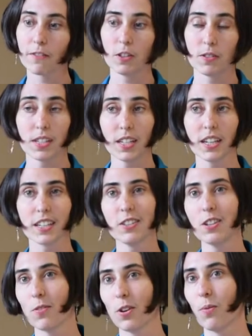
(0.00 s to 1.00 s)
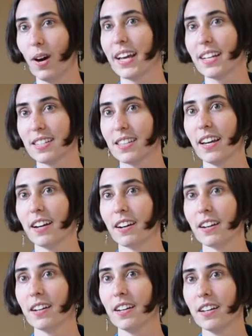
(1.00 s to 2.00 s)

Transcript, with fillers: if you see it, you don't know why it's there.